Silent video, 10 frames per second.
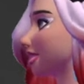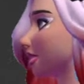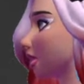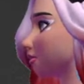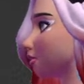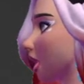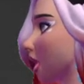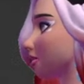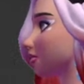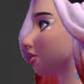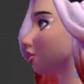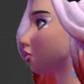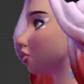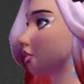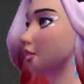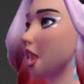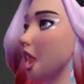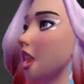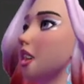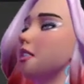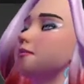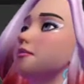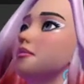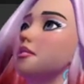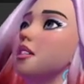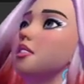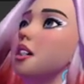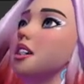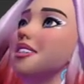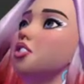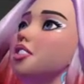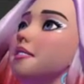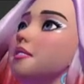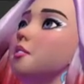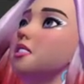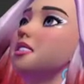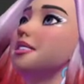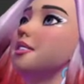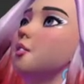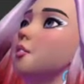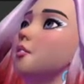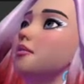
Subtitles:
that bit right. So, where are we going now? So if we go to